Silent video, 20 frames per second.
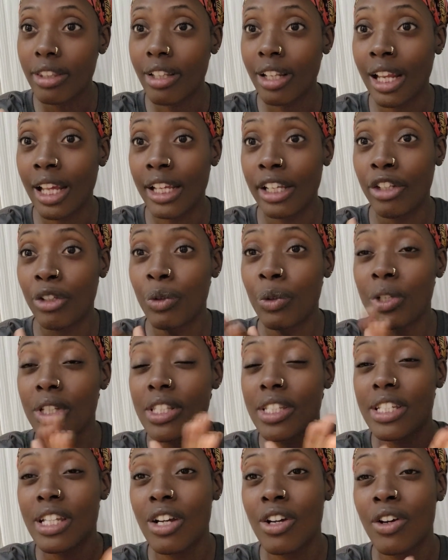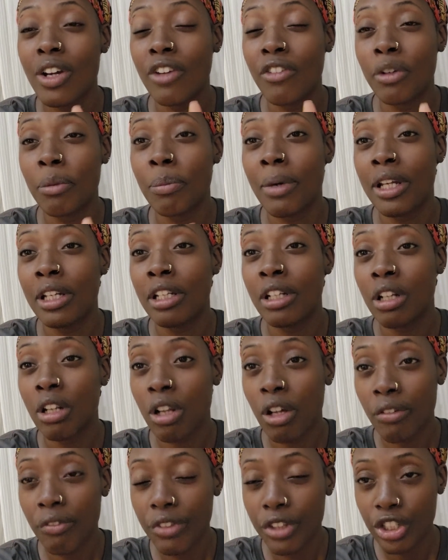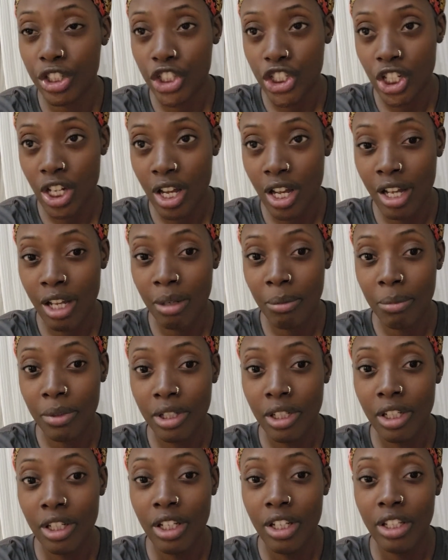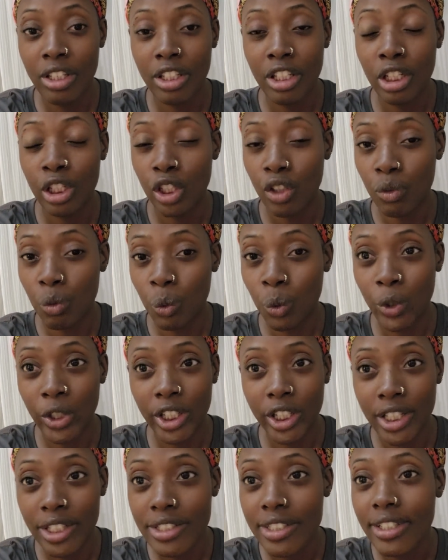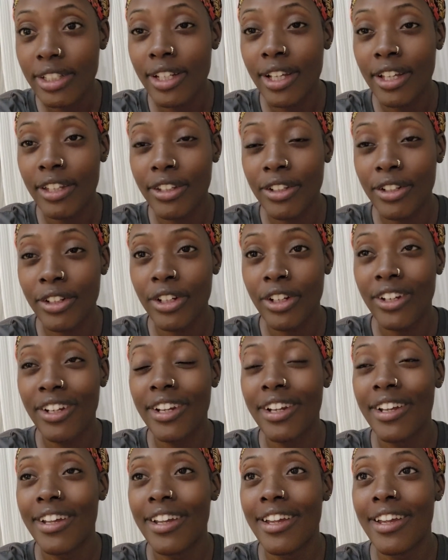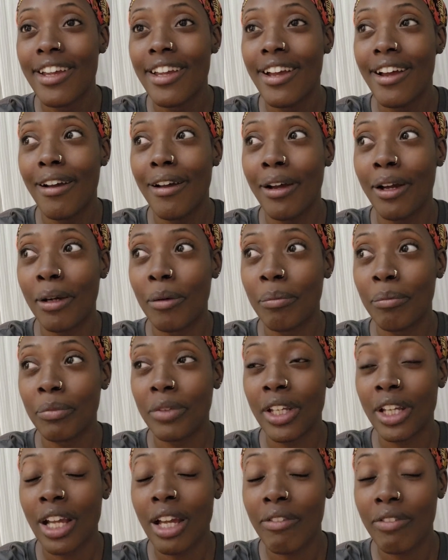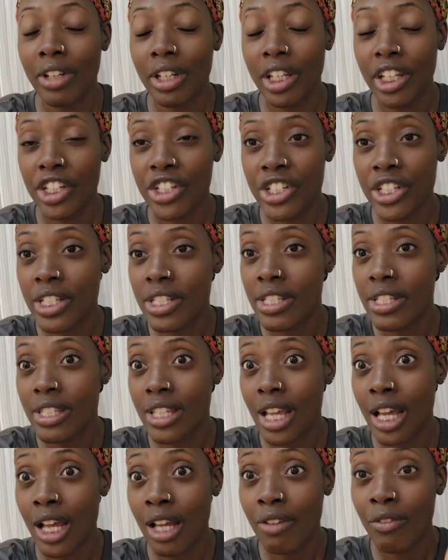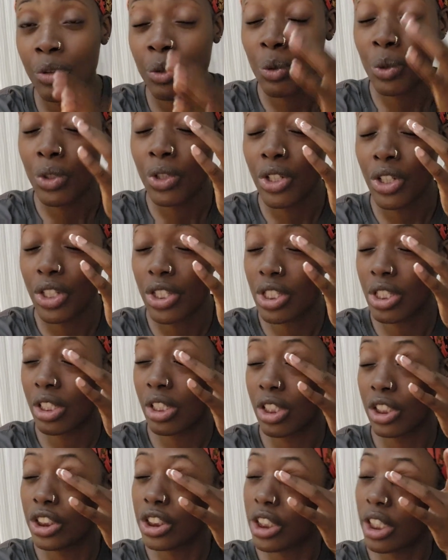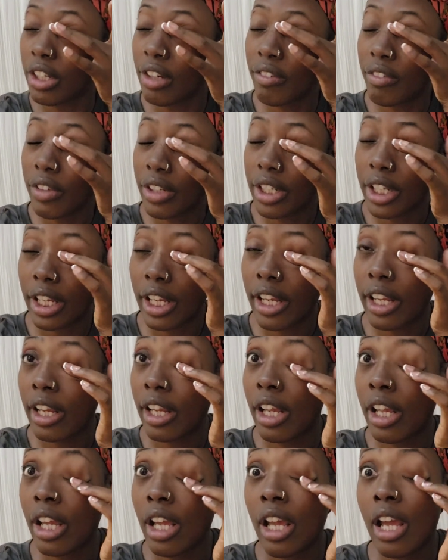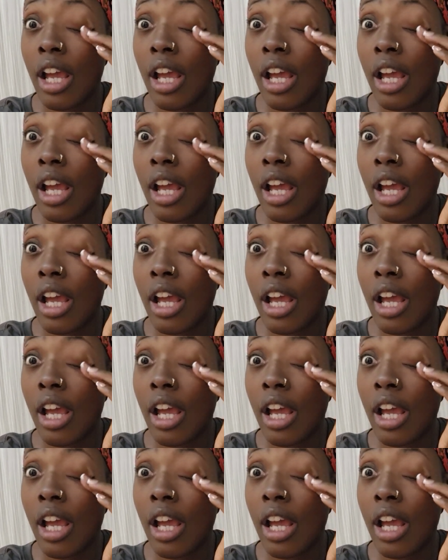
The, like, you can tell everybody loved their job. They love working together. Um, they have a kitchen staff who cooks lunch every day,